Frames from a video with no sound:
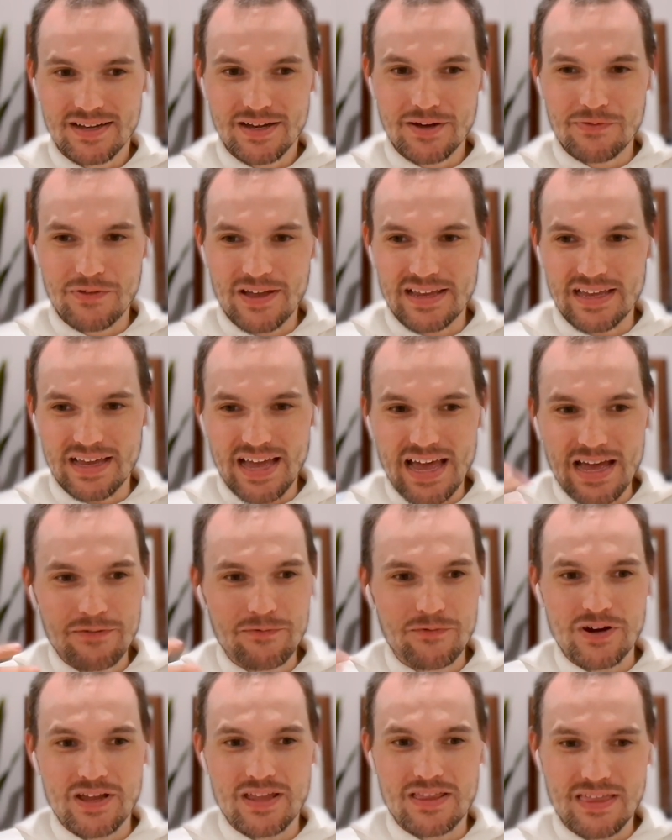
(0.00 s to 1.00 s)
of like
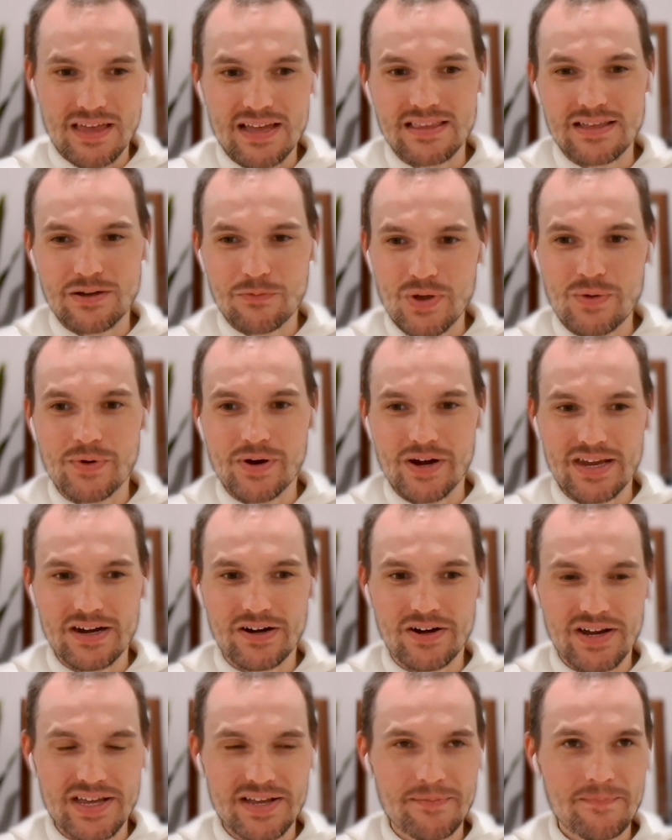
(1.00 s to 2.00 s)
everything that we were
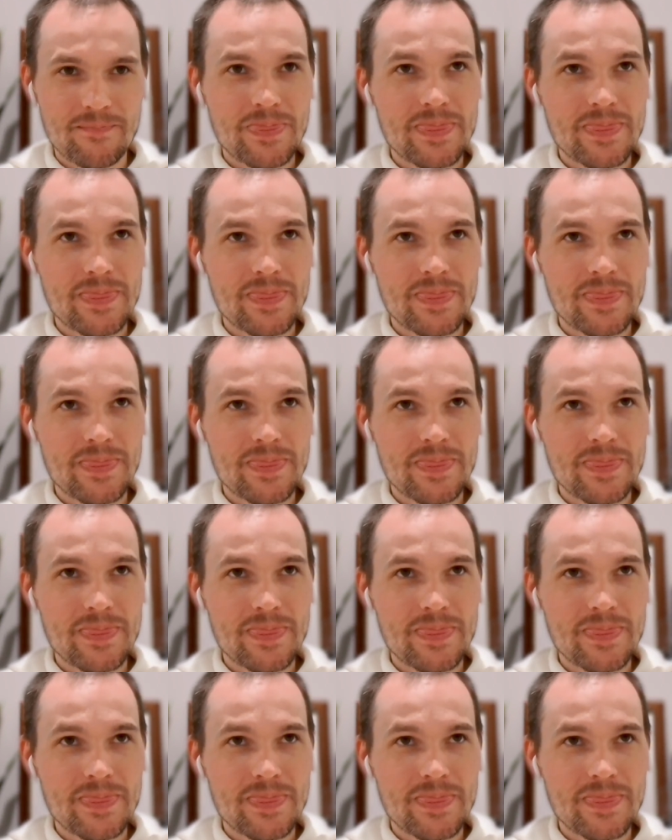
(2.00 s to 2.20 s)
hearing,